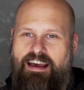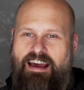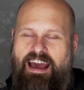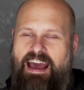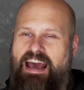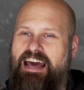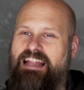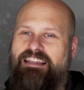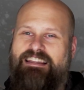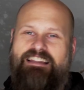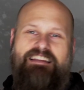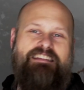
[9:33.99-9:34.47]

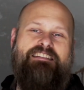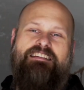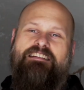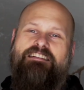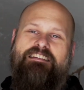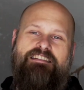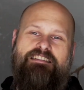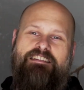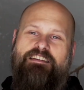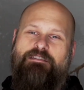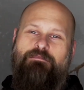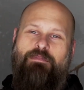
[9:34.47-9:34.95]
and listen
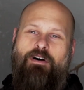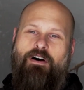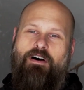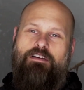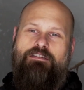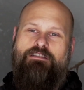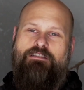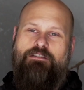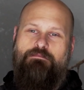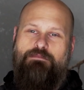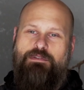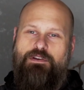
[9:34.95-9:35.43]
to some
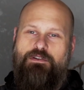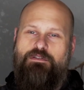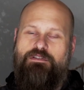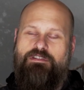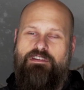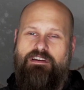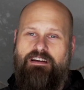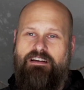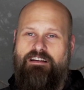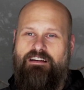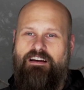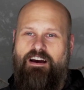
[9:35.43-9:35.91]
awesome
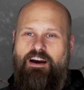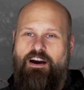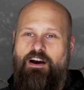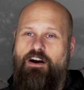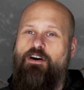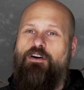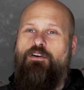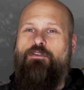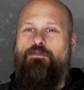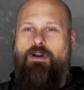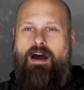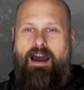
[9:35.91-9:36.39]
music
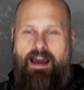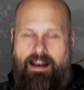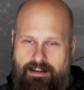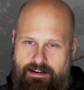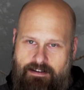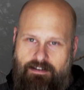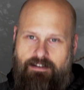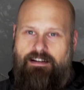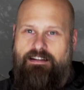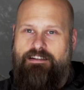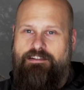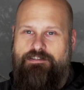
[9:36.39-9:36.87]
or riding
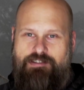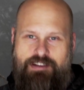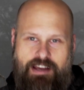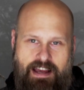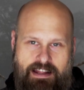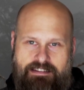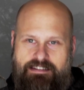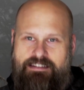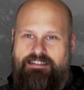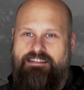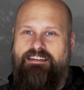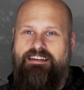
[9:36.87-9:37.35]
on a
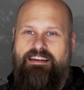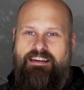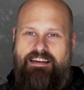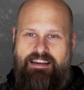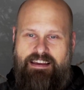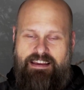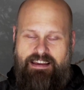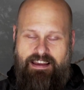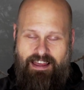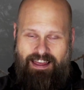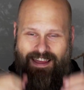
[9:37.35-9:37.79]
jet ski.